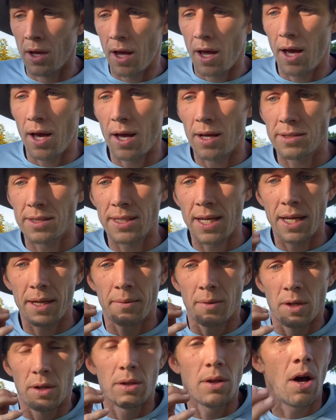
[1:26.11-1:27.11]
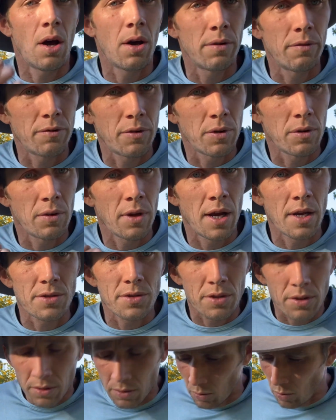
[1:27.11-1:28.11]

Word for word: uh, say lawn fertilizer